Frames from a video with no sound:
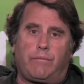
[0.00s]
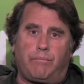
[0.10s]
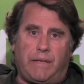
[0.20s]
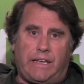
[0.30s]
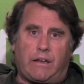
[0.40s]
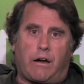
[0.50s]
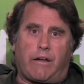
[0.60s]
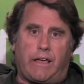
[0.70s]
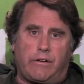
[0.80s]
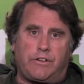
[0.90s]
meet
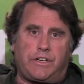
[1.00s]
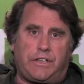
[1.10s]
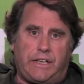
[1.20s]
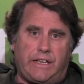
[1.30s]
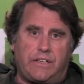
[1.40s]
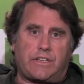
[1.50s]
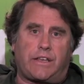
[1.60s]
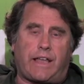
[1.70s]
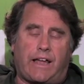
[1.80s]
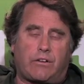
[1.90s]
our energy needs
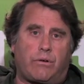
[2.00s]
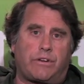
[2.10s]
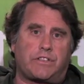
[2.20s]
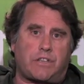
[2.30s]
and not going